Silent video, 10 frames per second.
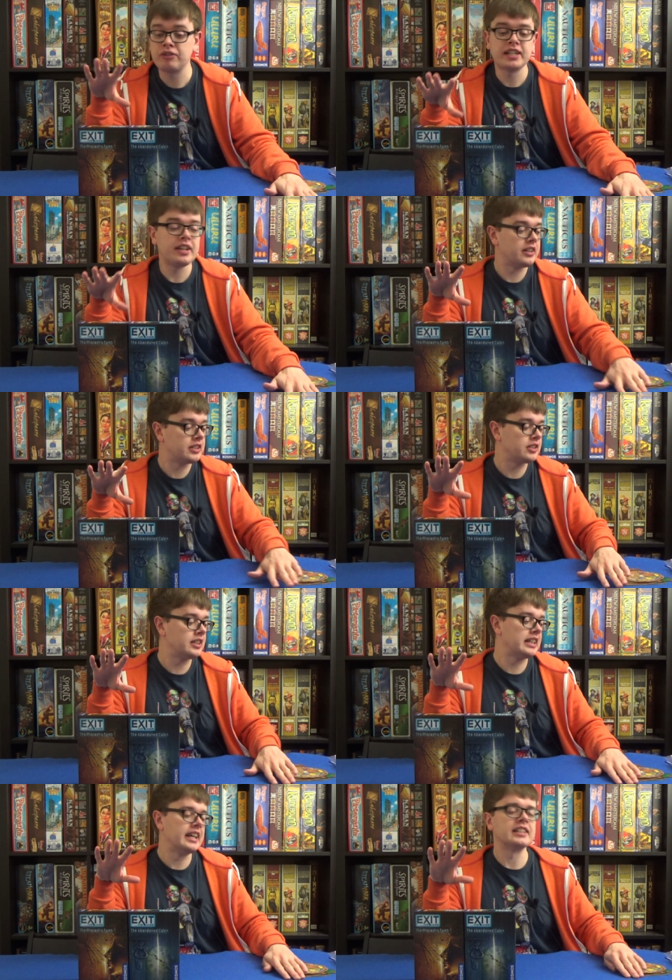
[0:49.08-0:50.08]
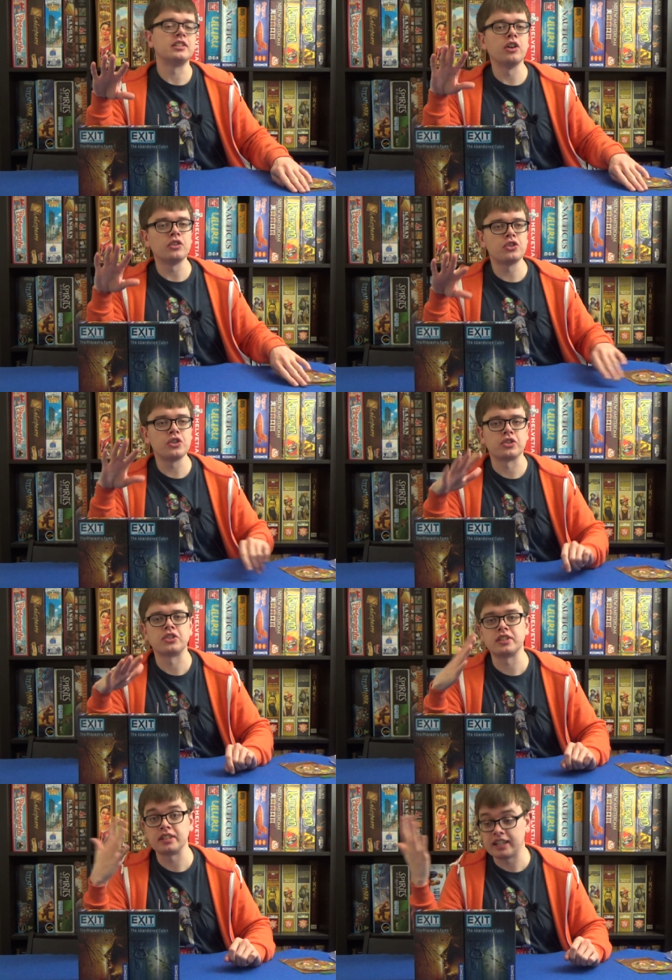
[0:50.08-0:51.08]
take on it, certainly. It's not
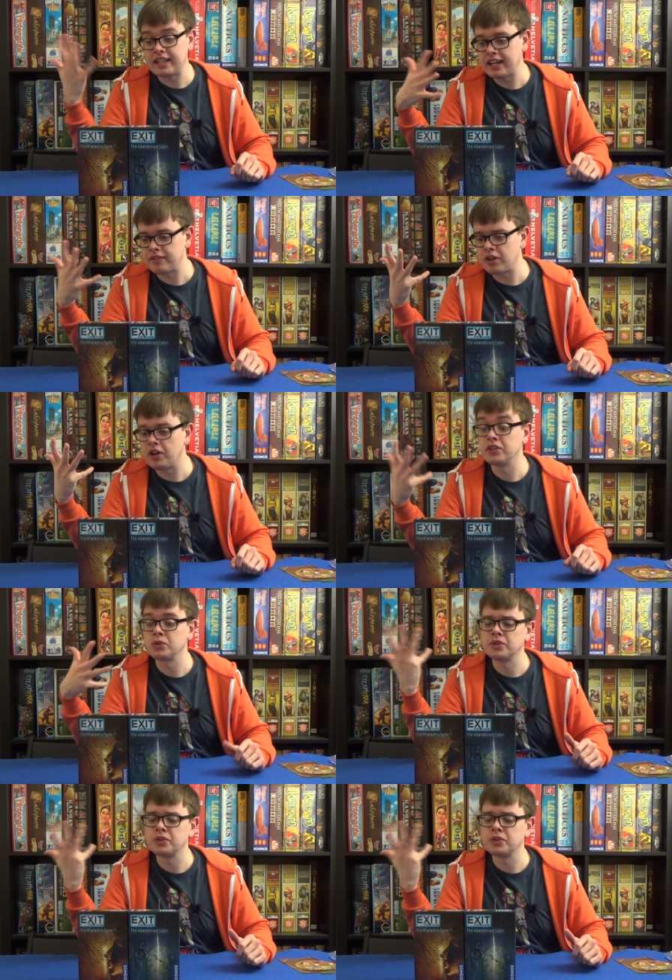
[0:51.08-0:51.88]
just the deck of cards,